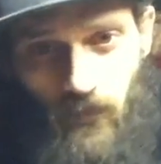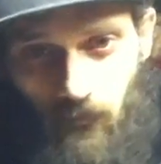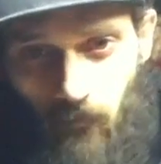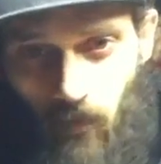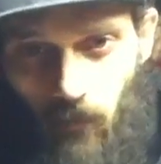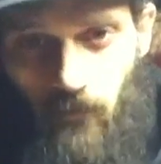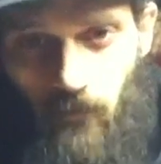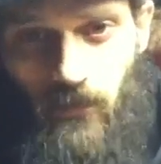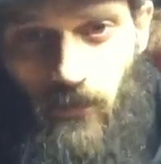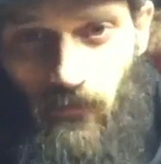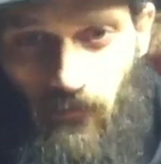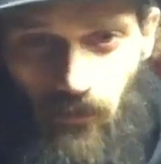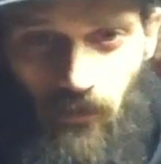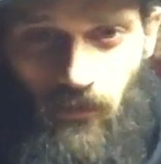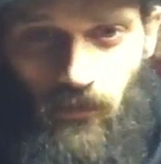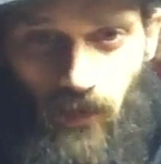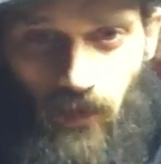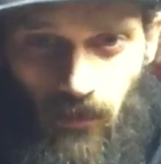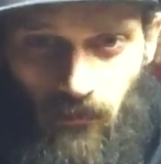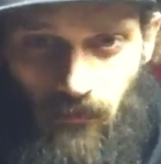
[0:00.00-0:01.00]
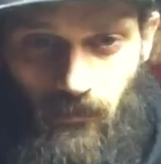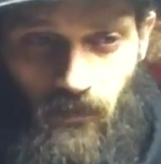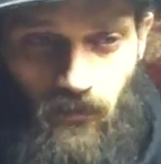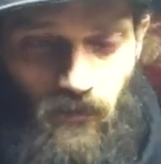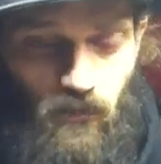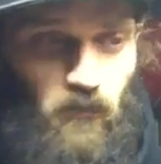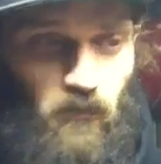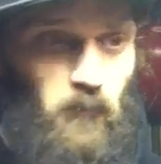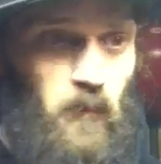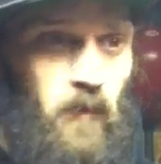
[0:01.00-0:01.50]
the moment they figured out
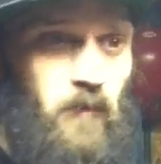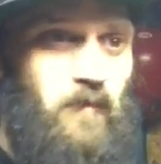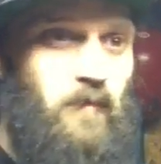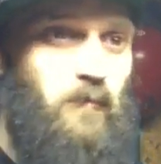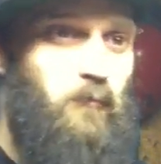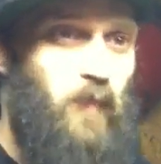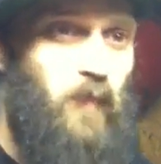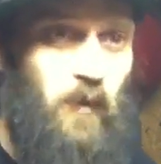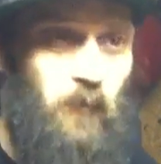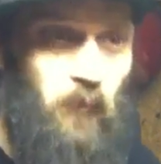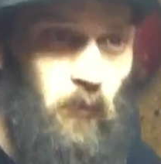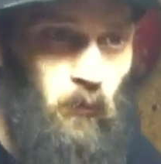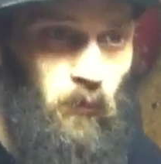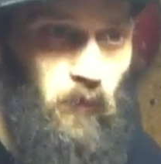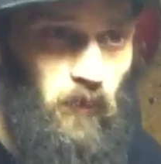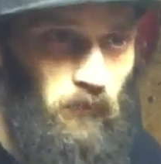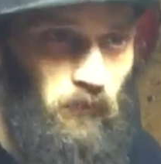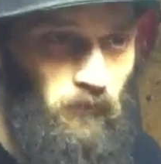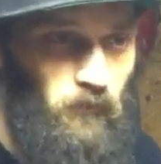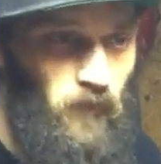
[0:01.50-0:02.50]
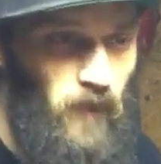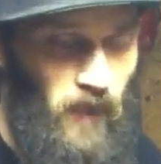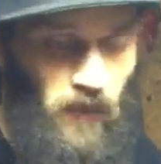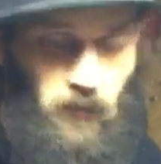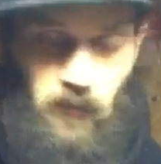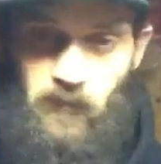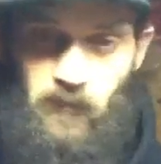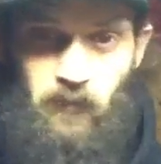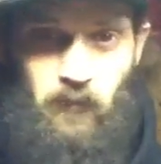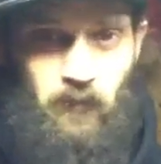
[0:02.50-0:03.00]
that the American people would
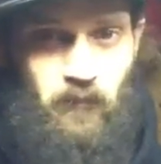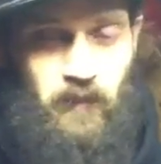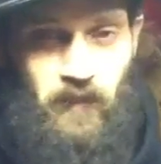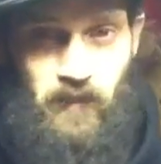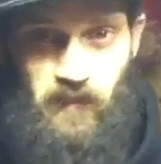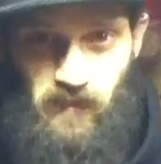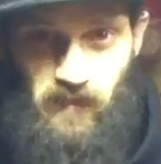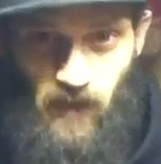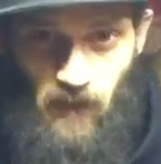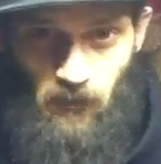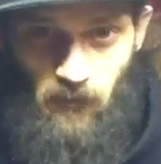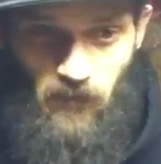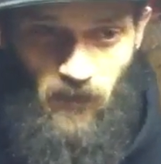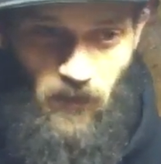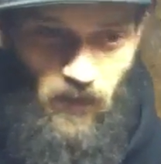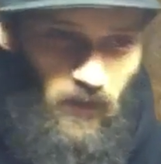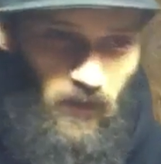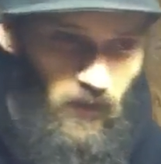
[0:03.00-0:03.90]
absolutely accept